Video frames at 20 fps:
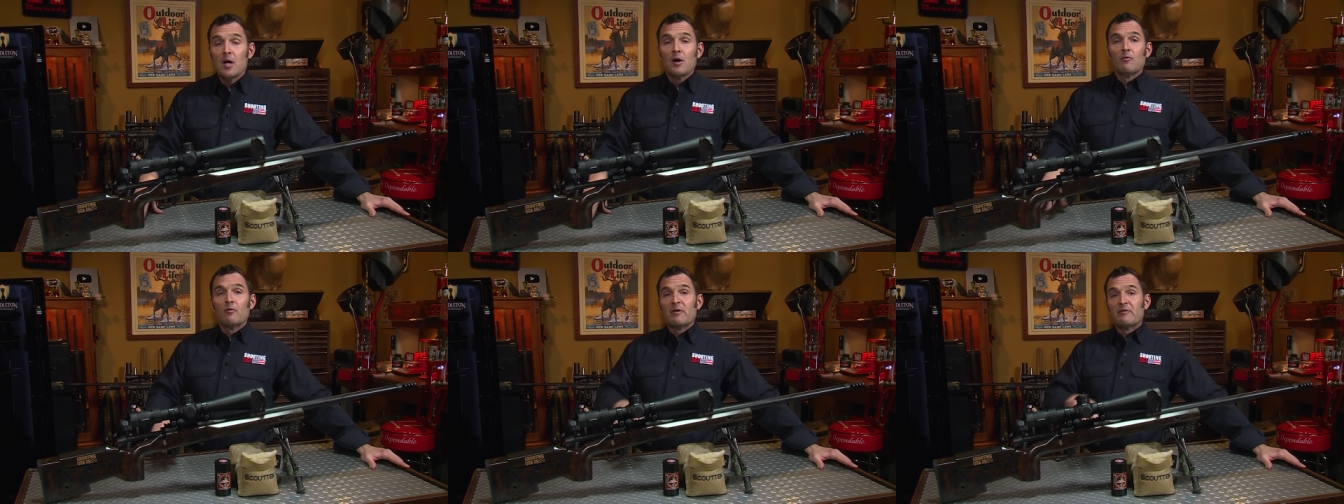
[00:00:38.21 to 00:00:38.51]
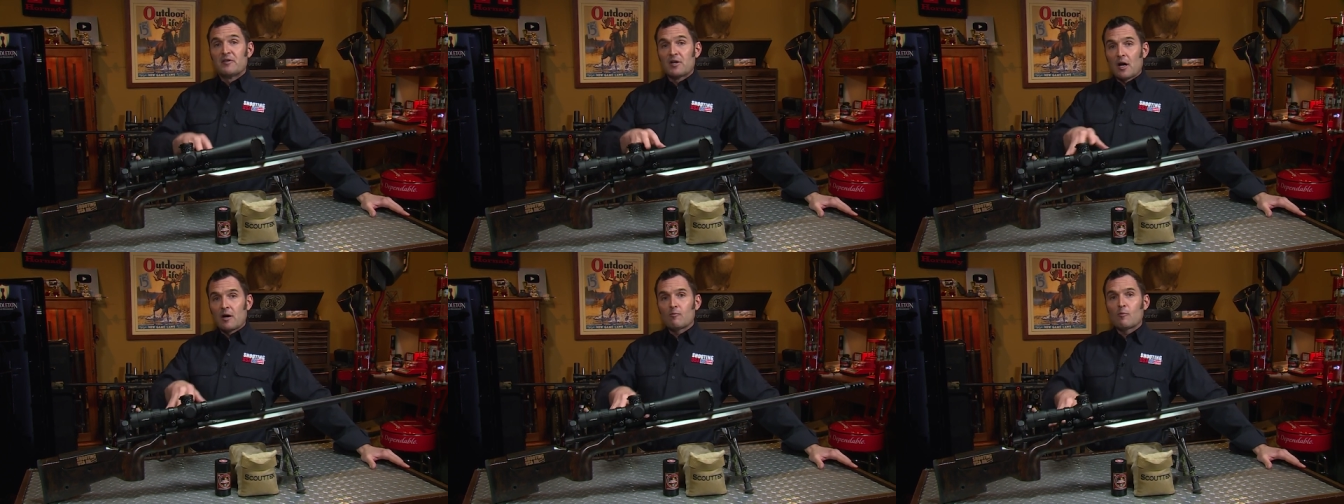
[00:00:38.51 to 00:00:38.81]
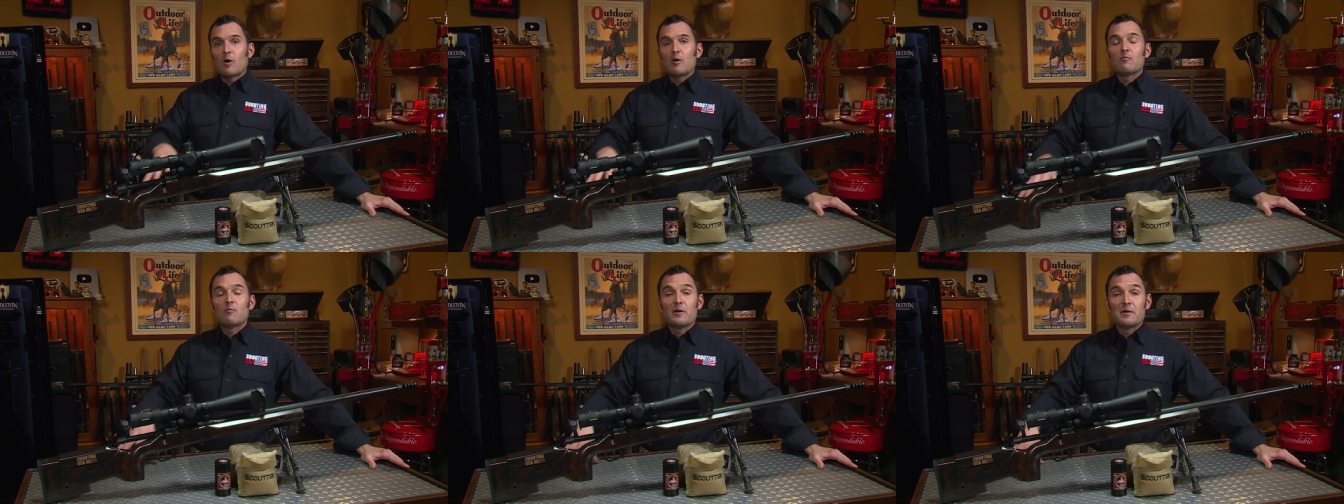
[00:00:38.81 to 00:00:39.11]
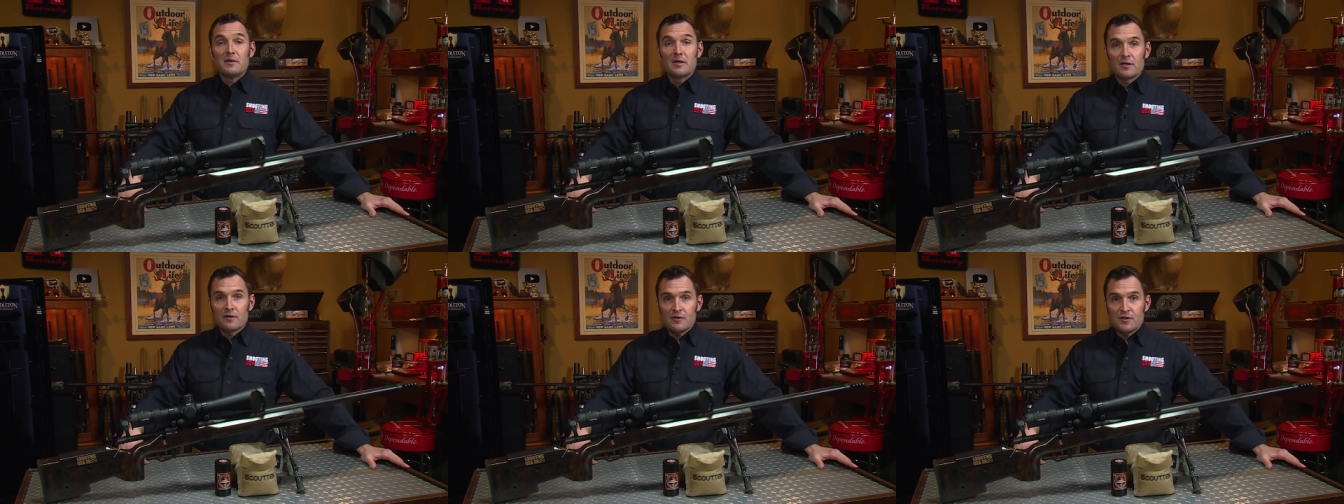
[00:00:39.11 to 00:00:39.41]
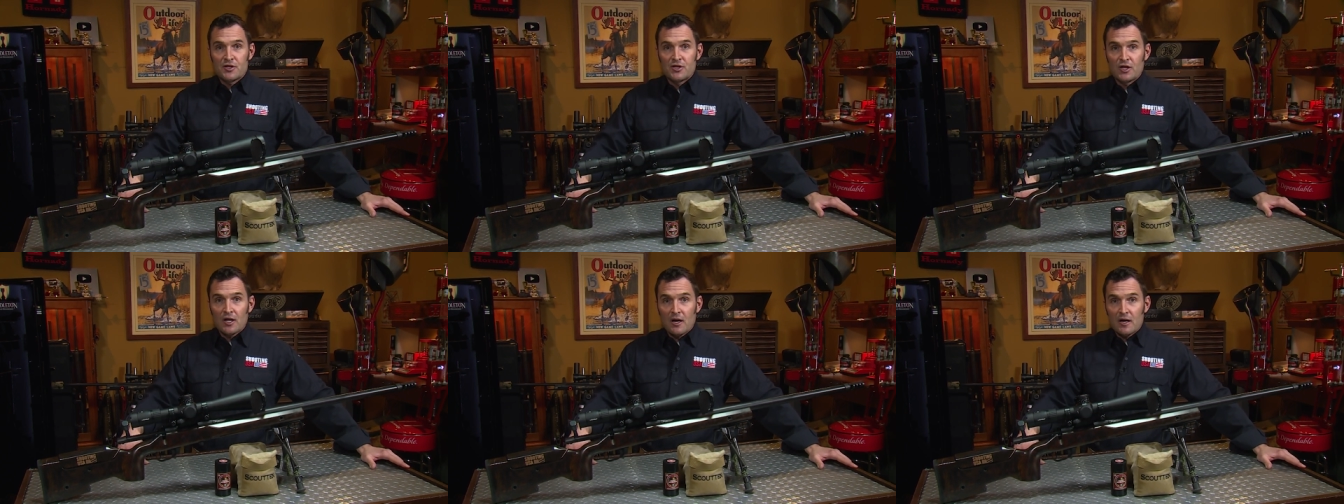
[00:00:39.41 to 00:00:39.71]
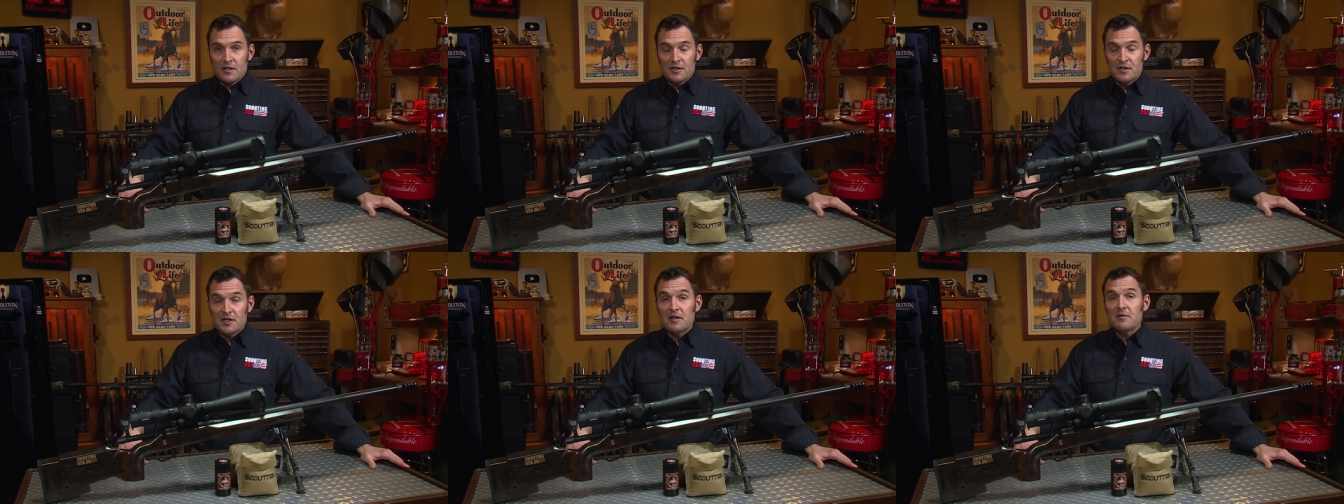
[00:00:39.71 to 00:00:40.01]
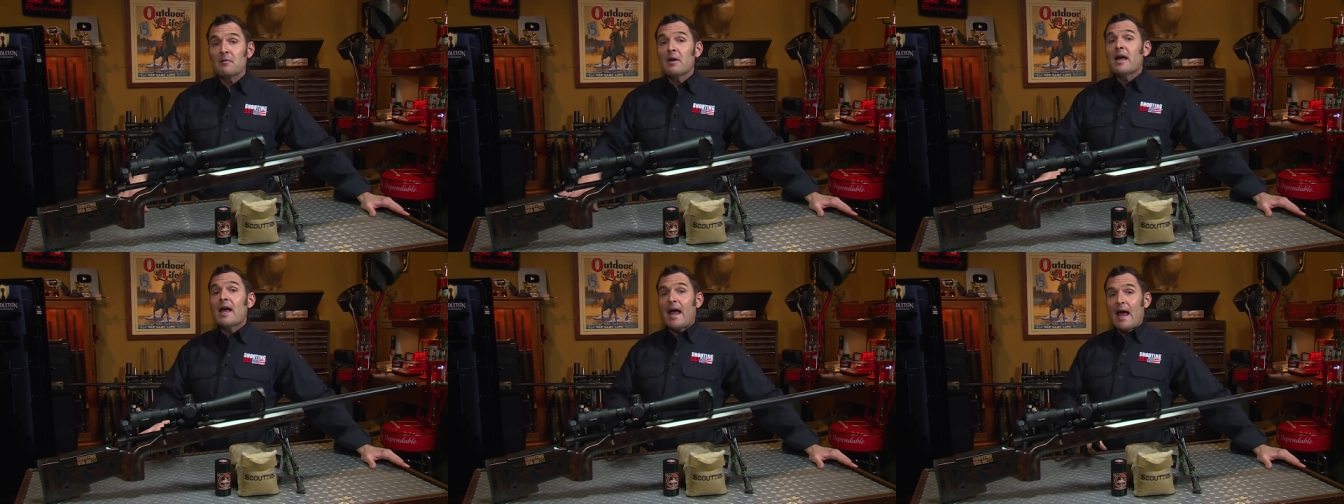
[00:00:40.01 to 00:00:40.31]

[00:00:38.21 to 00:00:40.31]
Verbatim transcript: We've done one with Nils Jonasson,